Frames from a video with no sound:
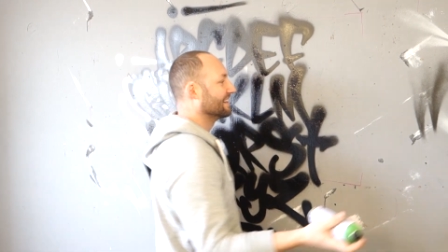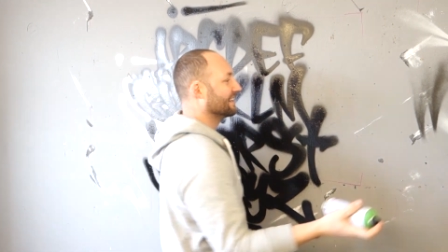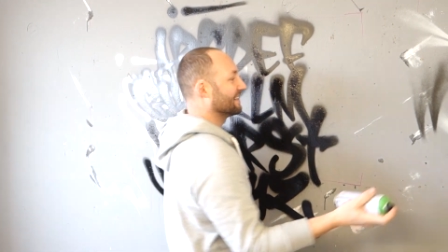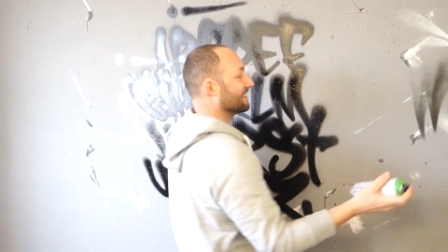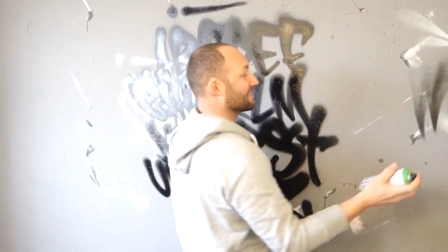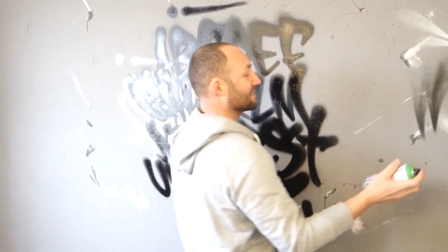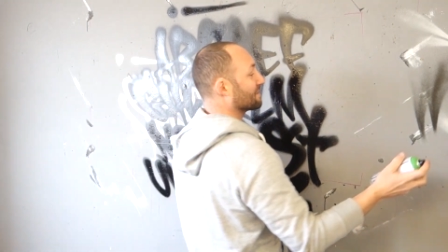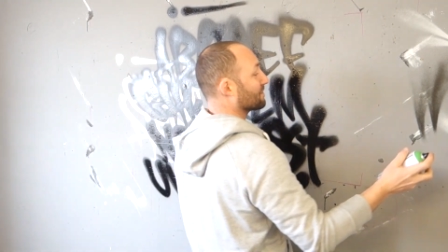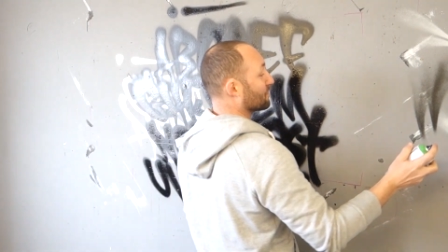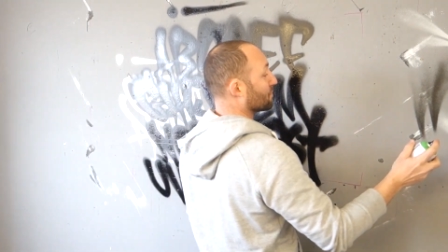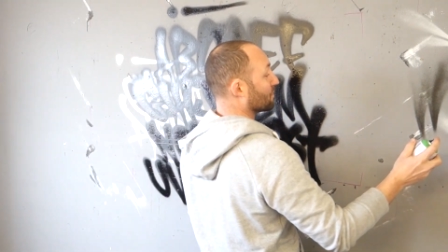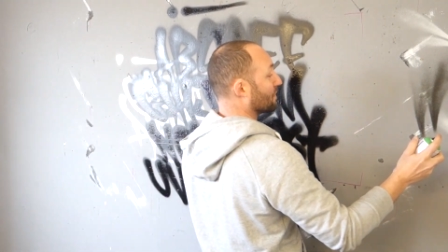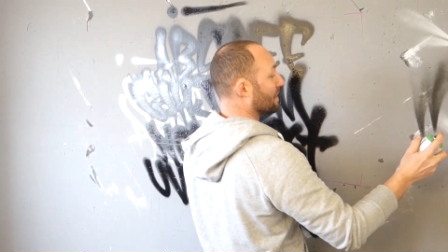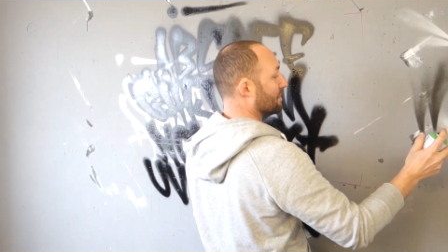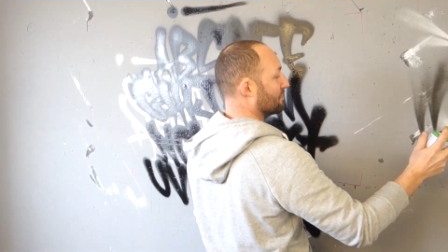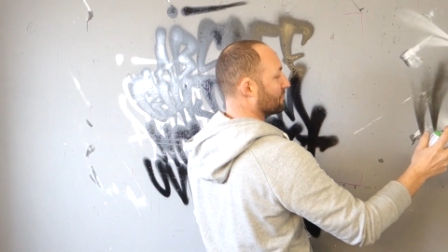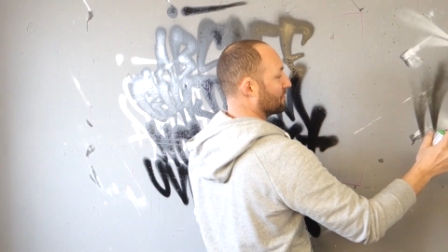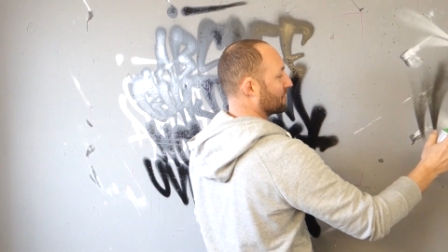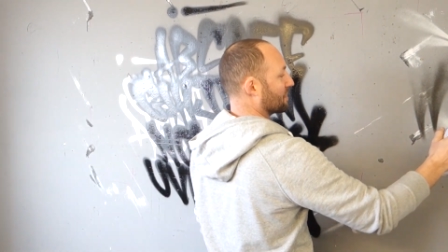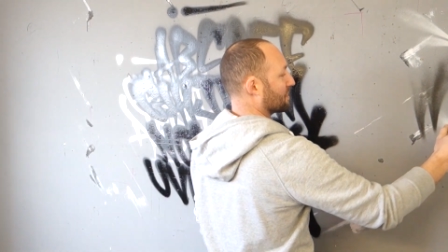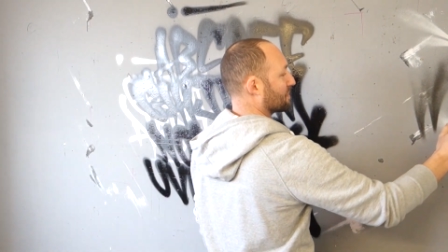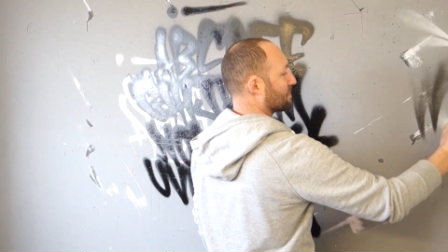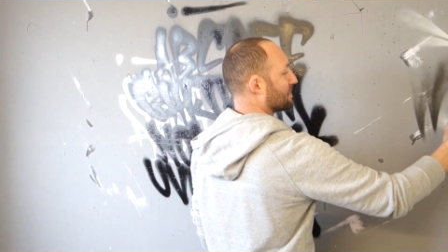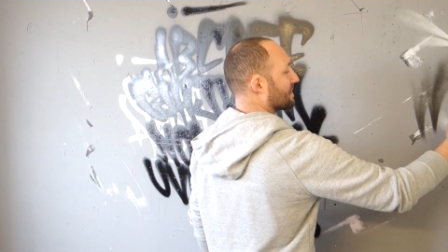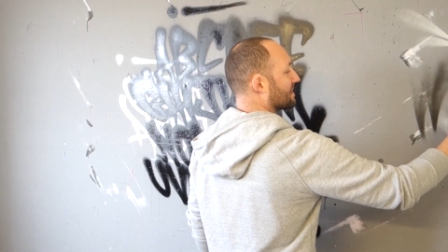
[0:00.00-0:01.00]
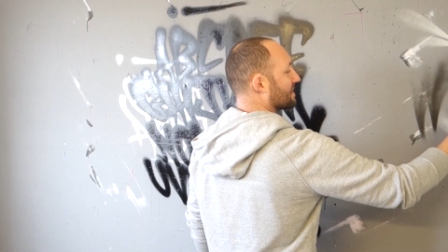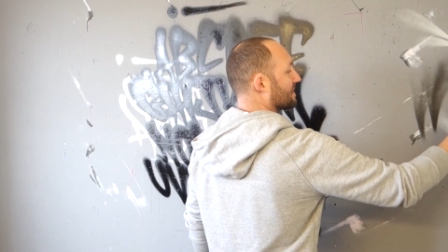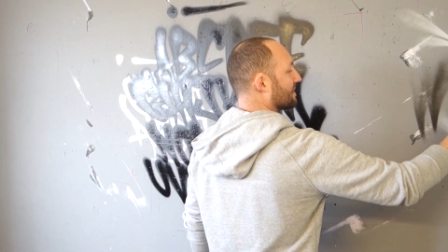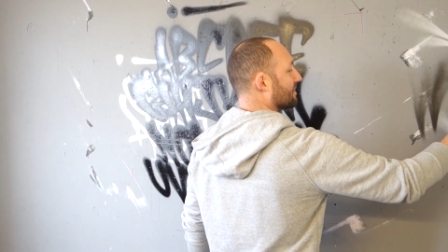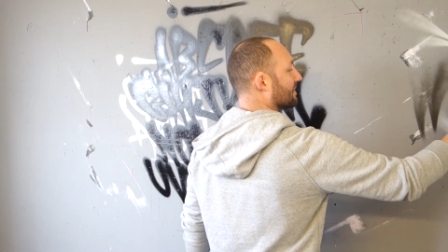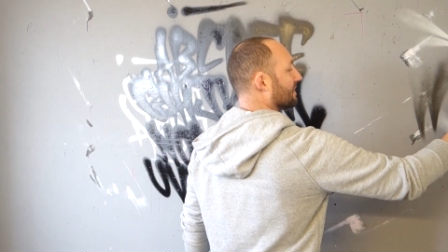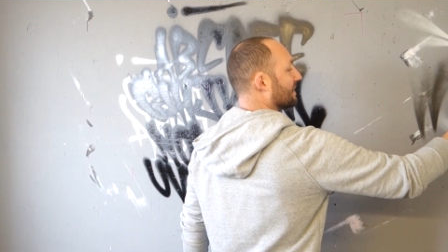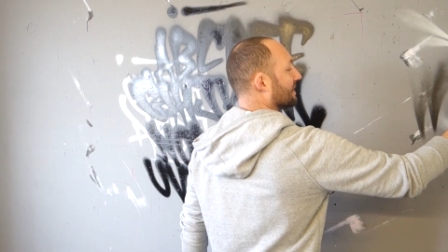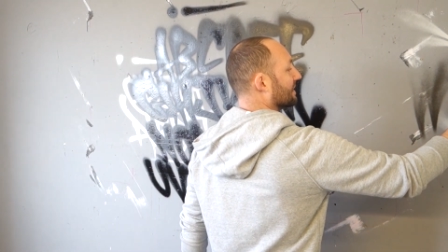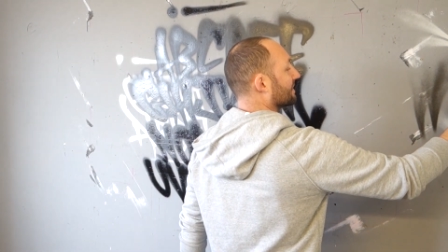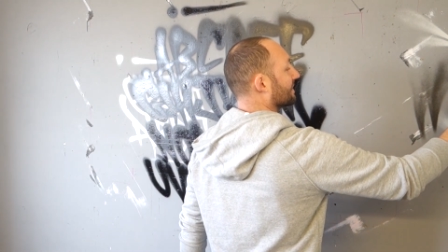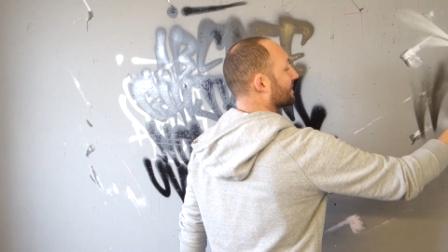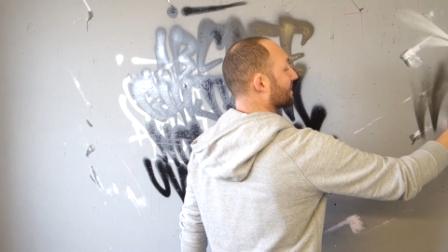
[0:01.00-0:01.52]
It's way more
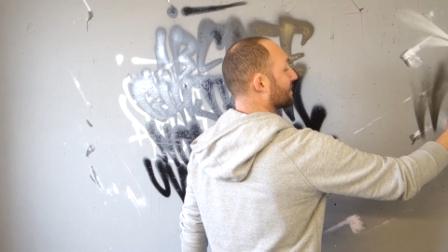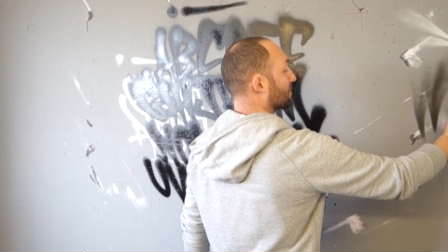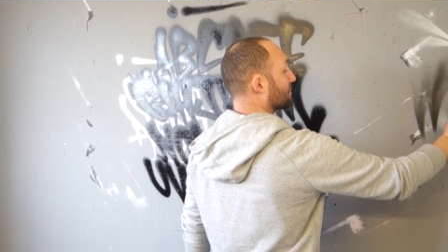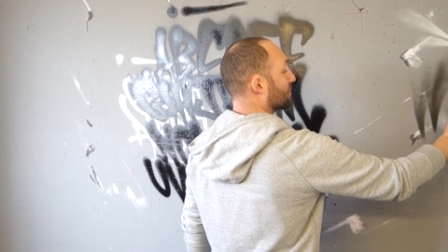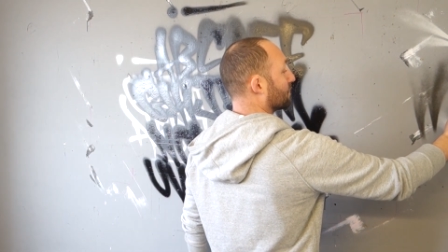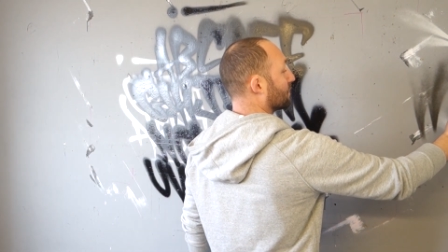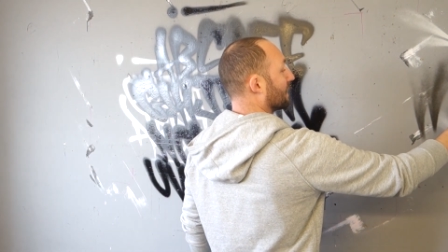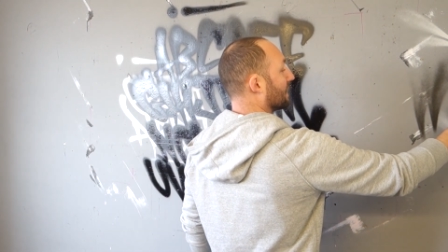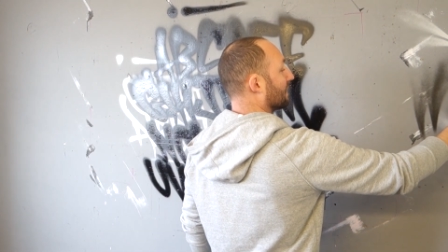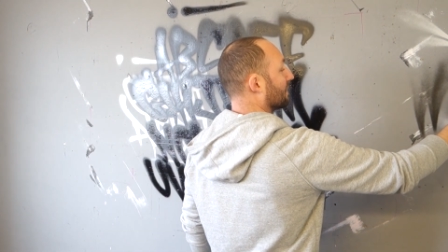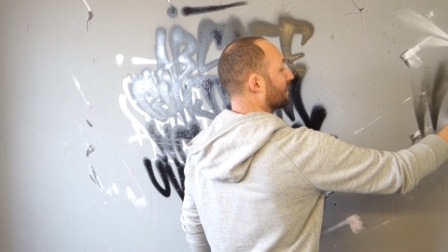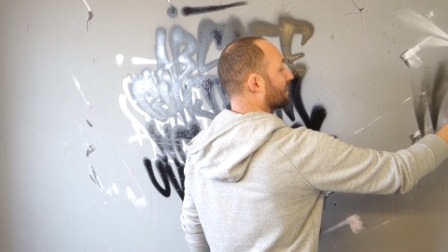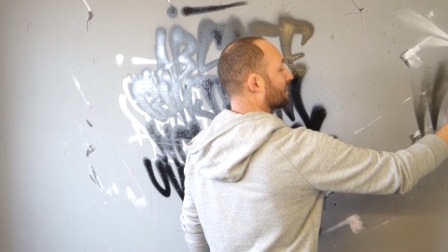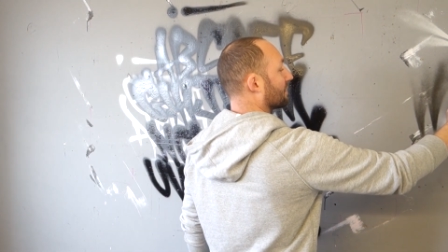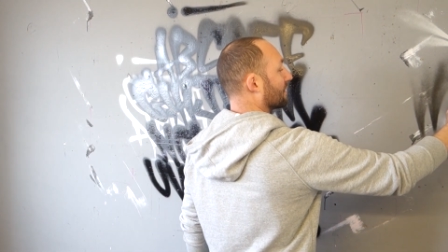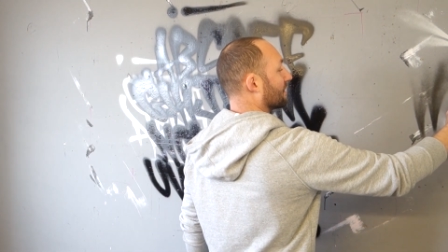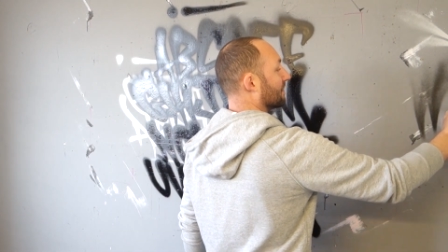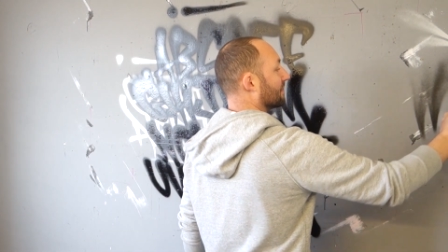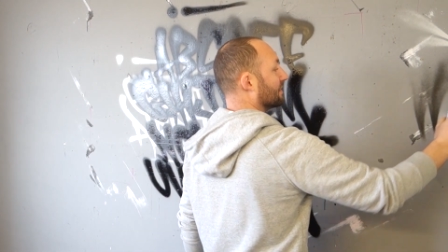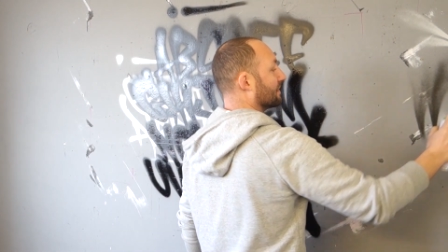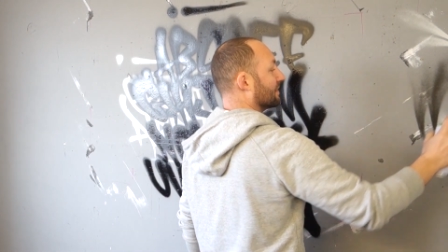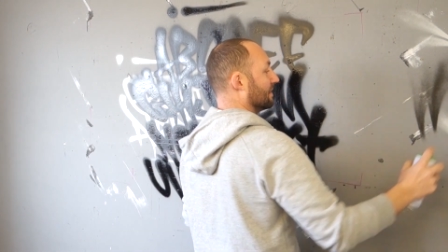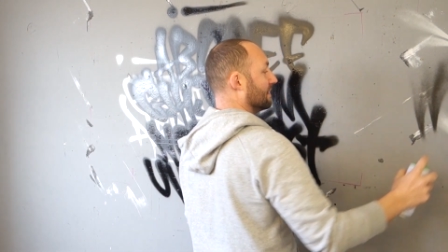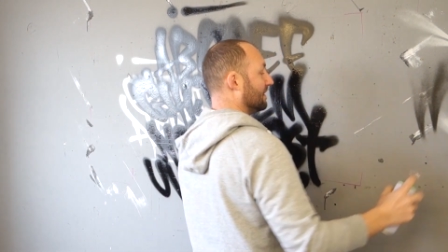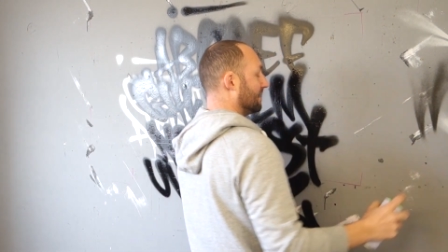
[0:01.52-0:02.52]
expensive and it takes way longer.